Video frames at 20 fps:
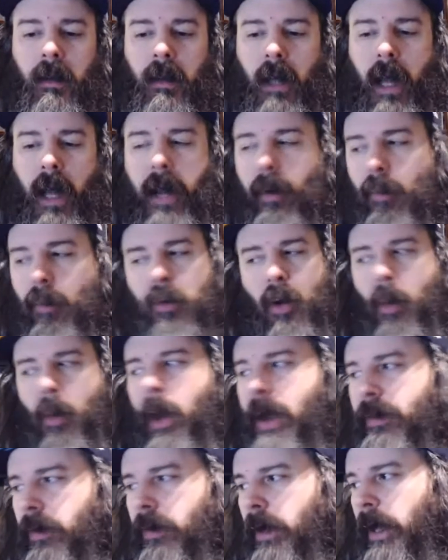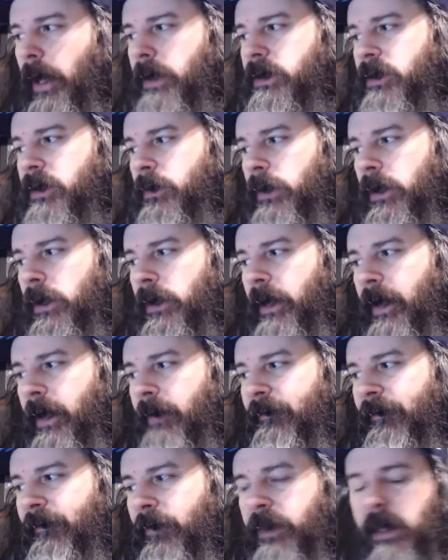I don't know why they're not doing
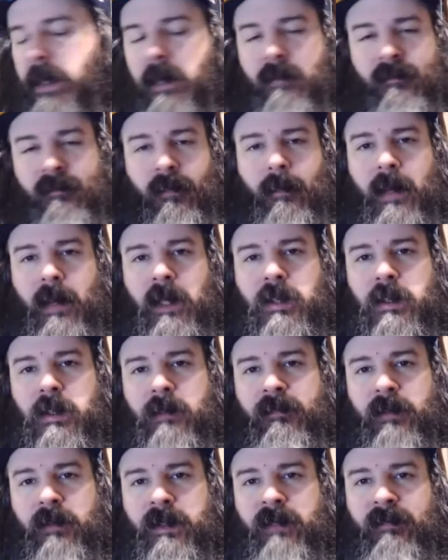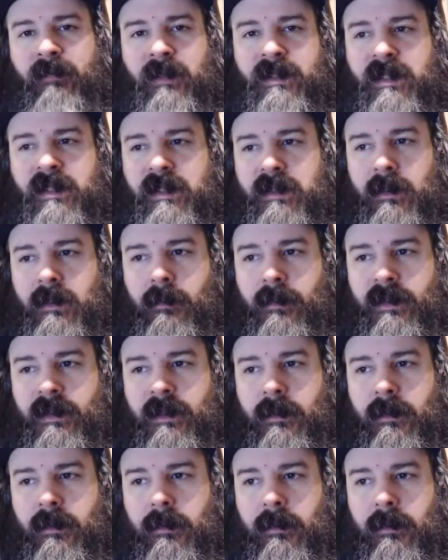that for the information for different systems.